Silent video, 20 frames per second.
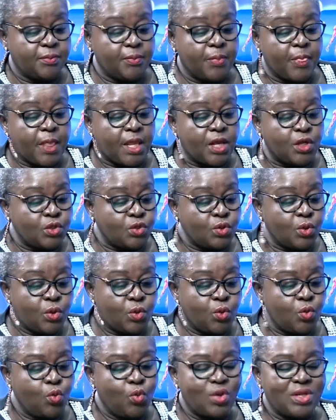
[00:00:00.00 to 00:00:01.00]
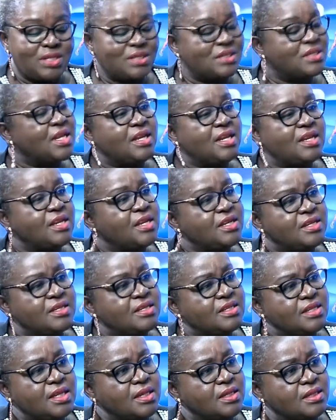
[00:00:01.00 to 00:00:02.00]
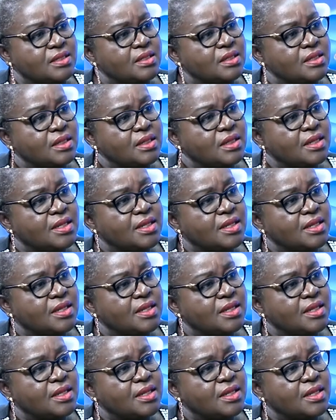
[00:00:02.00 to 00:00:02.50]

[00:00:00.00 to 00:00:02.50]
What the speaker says: Yeah. So what is kidney disease?